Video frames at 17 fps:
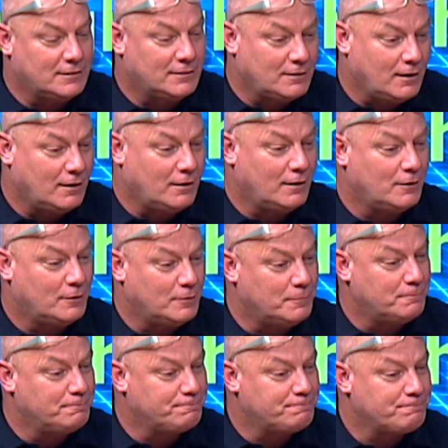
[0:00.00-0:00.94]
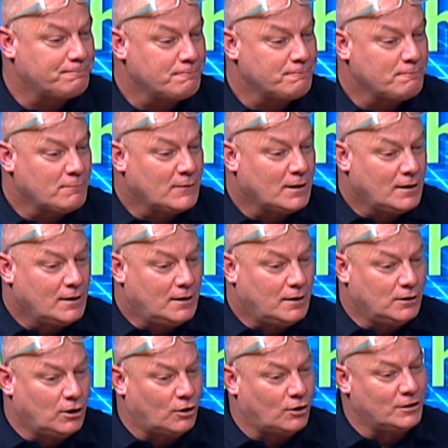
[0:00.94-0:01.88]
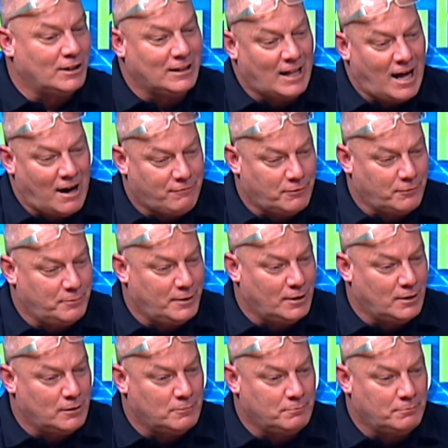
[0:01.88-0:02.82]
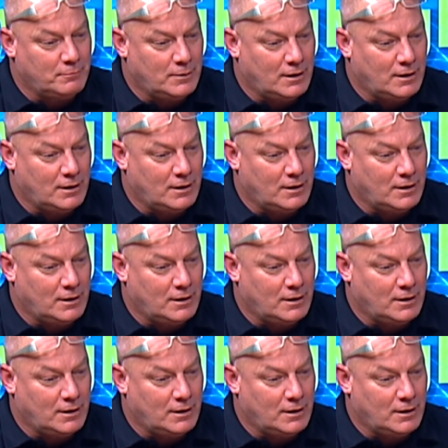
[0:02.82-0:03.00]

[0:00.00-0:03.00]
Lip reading: I learned a lot from him.